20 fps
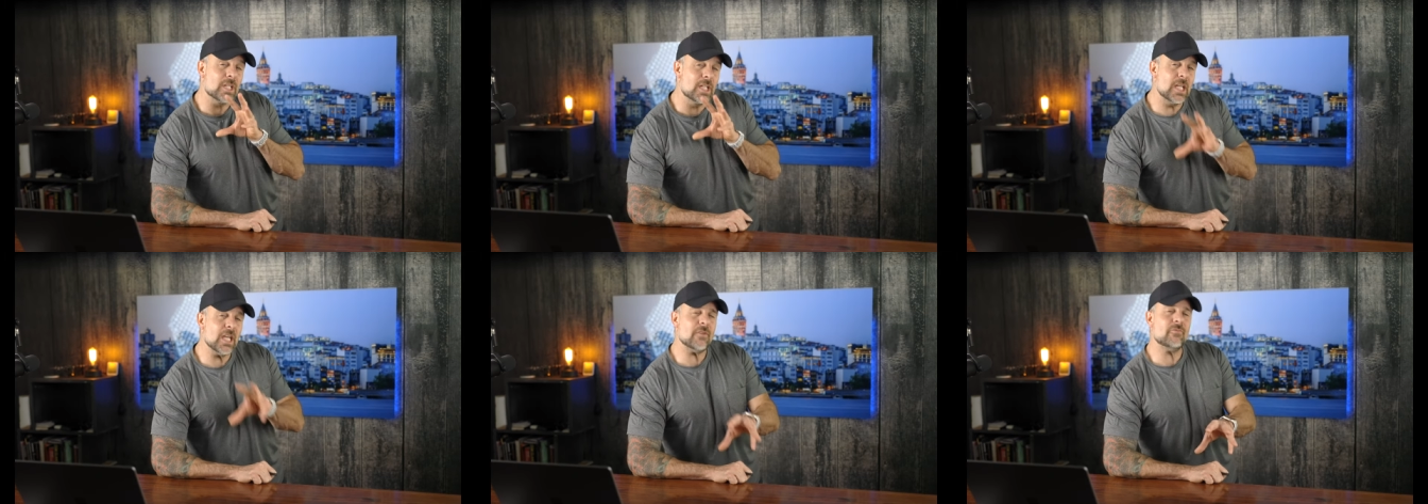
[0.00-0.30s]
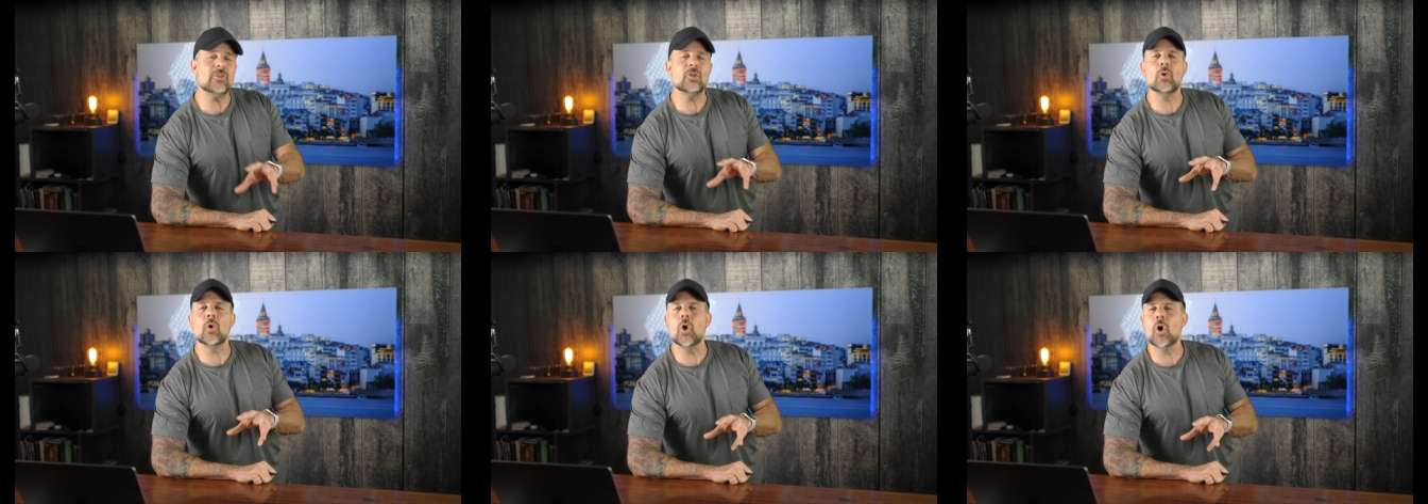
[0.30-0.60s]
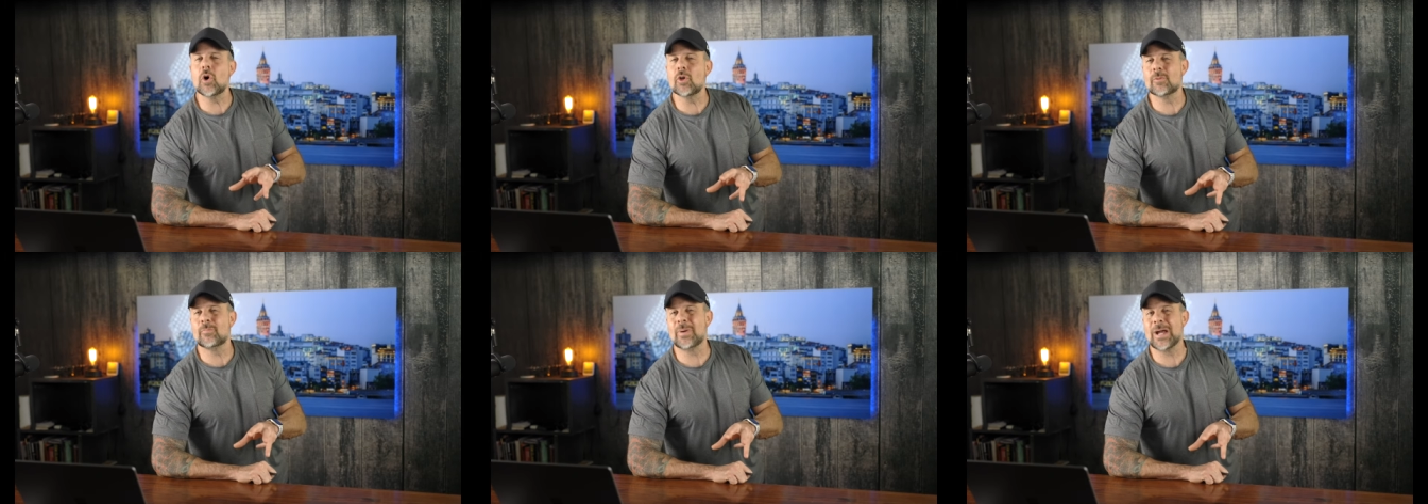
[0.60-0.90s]
give you
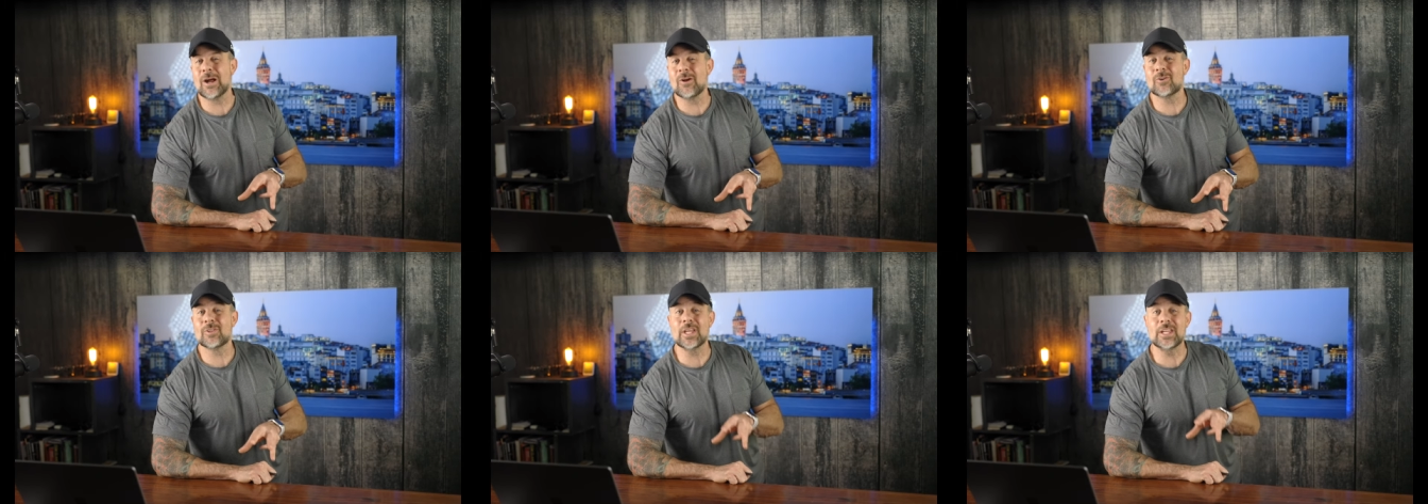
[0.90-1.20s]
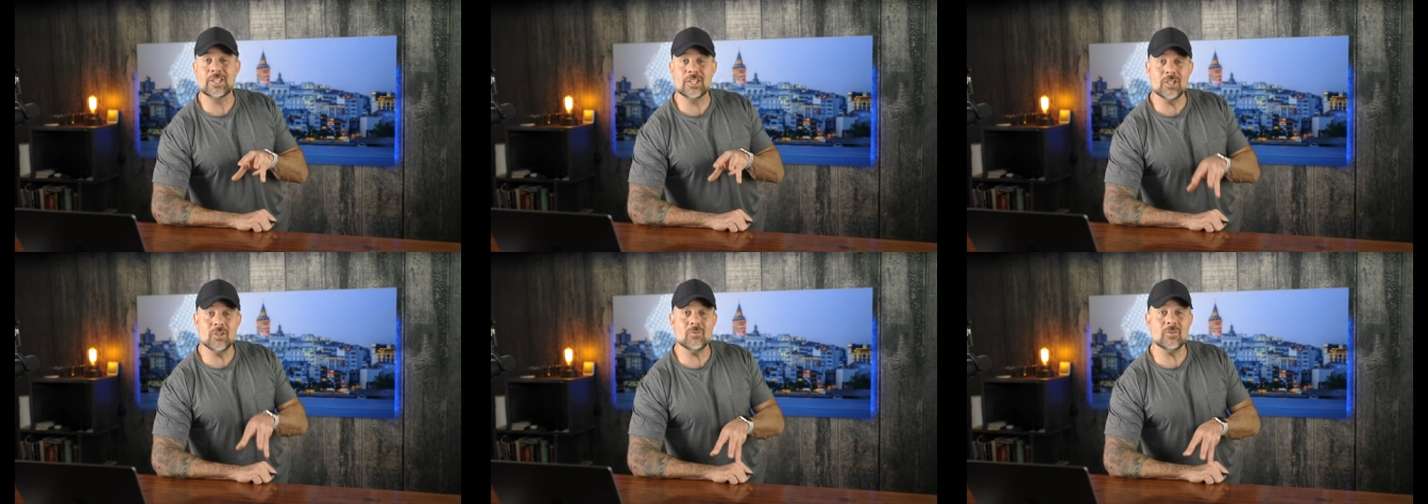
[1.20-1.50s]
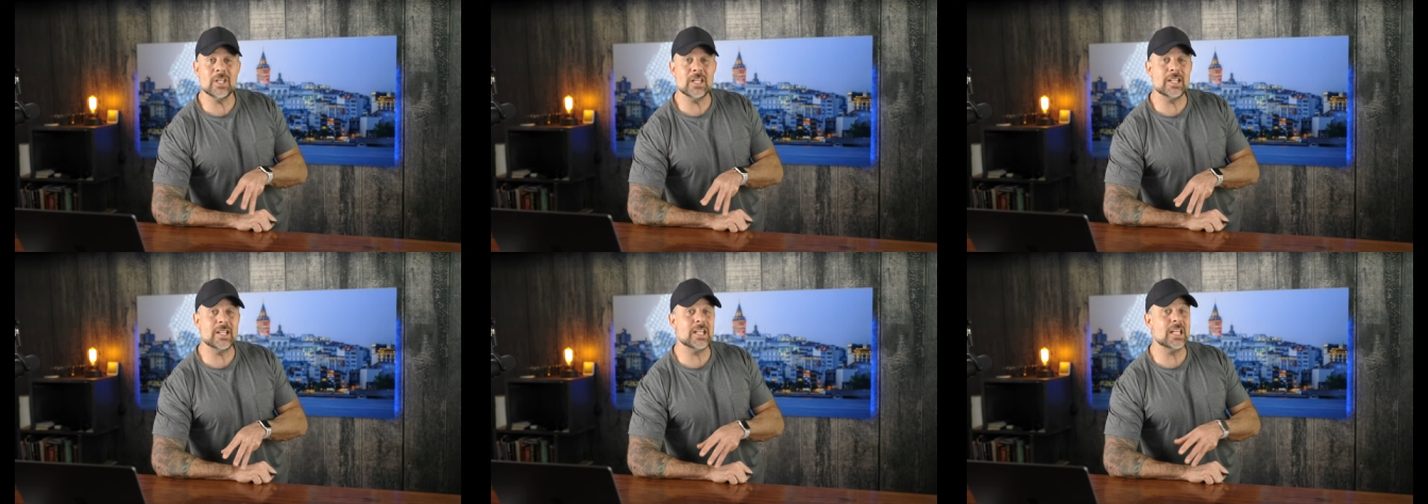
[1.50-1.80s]
all the power that you
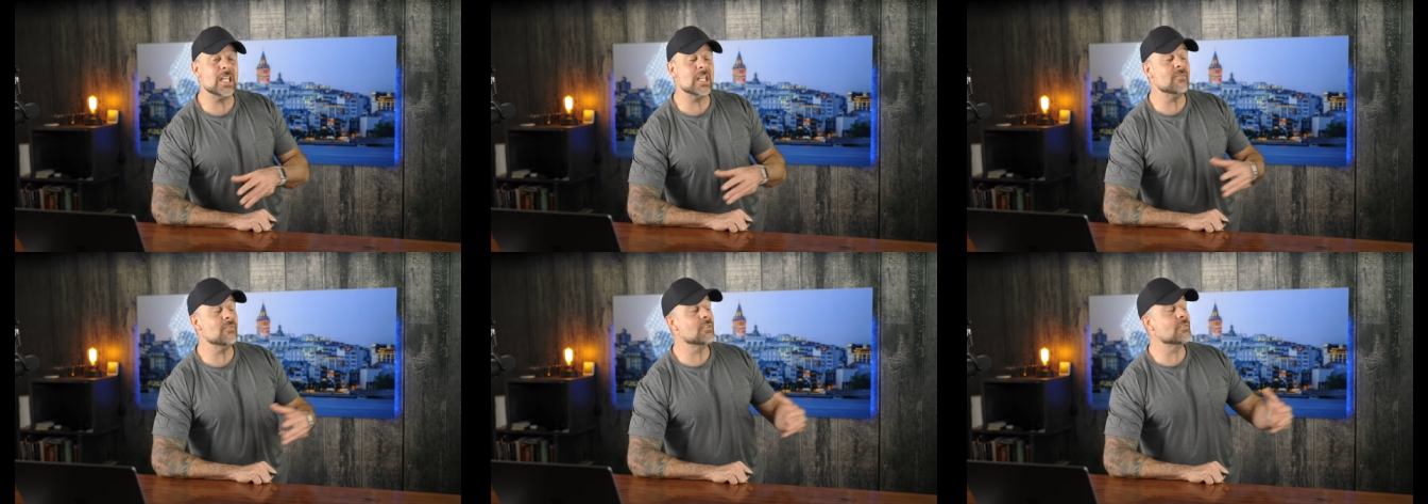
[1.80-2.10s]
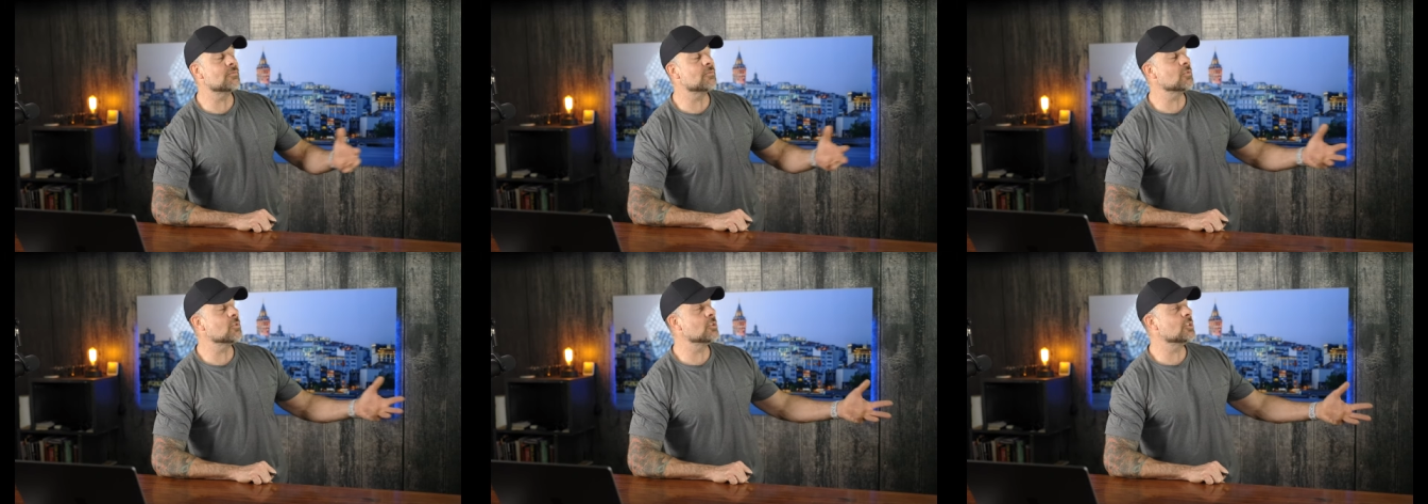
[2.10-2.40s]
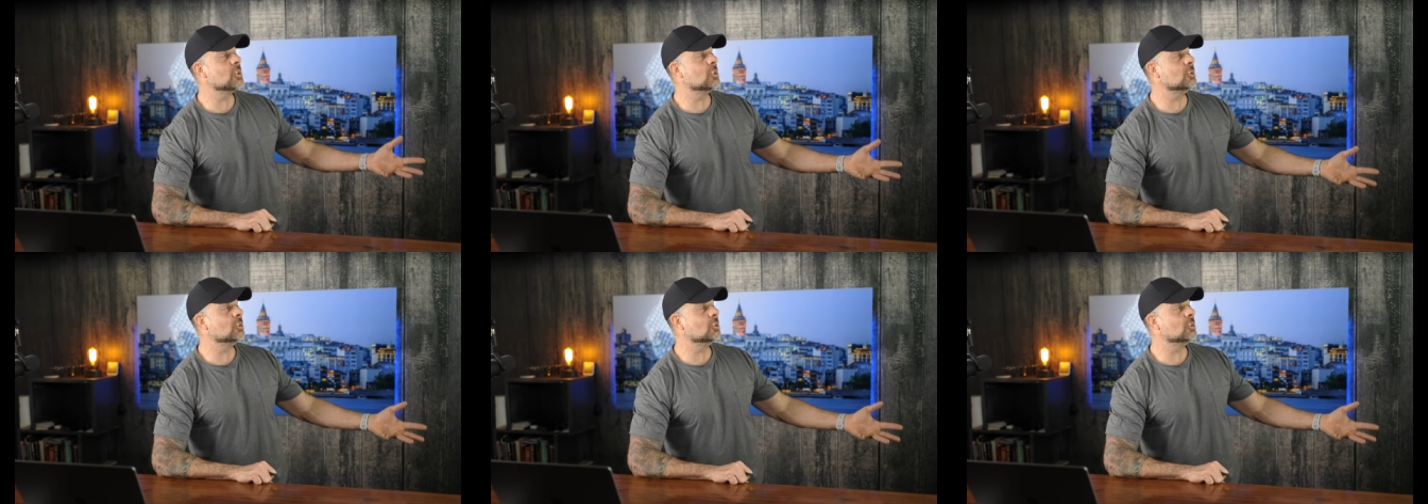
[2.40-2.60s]
need even for the